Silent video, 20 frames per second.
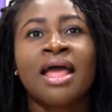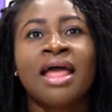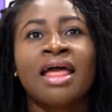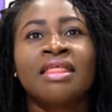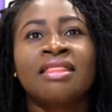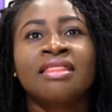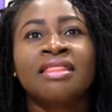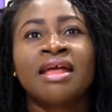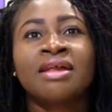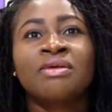
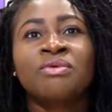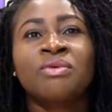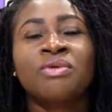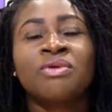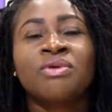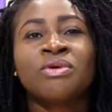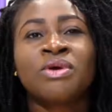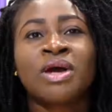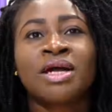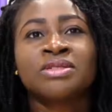And then
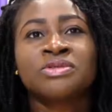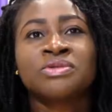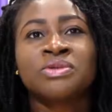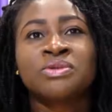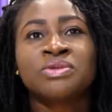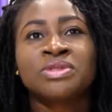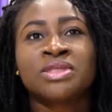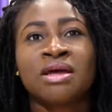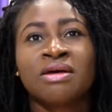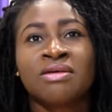we'll look at
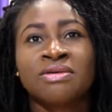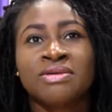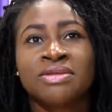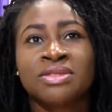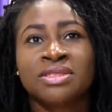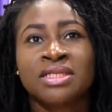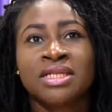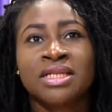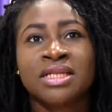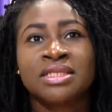total
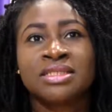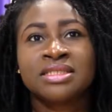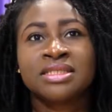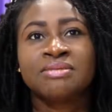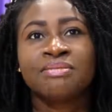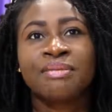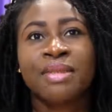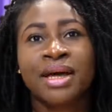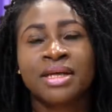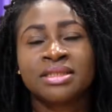
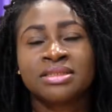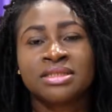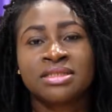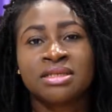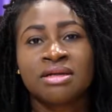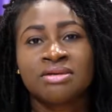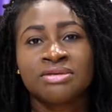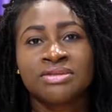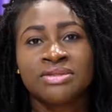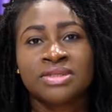utility,
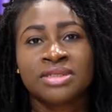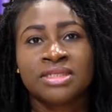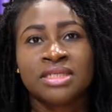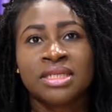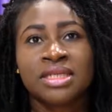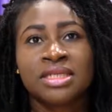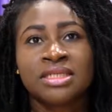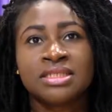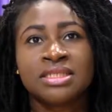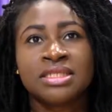marginal
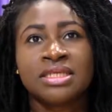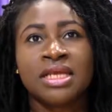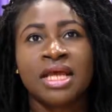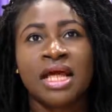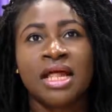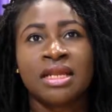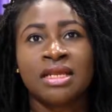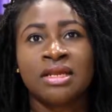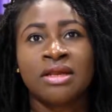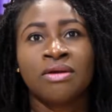utility,
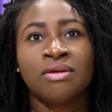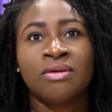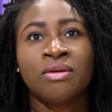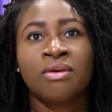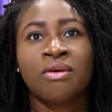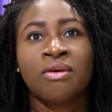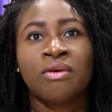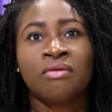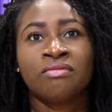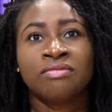and the
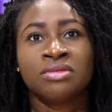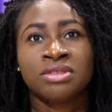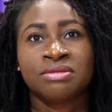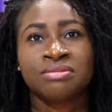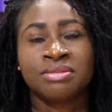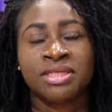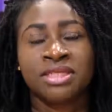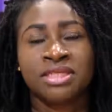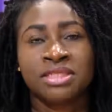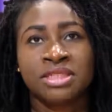law of
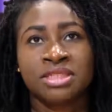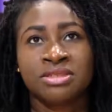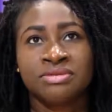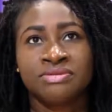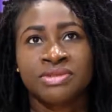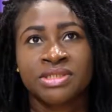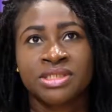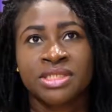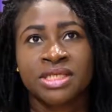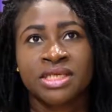
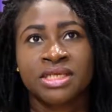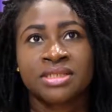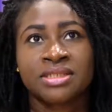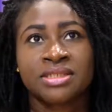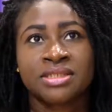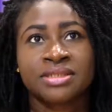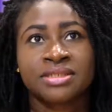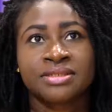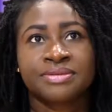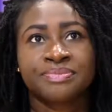diminishing
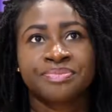returns.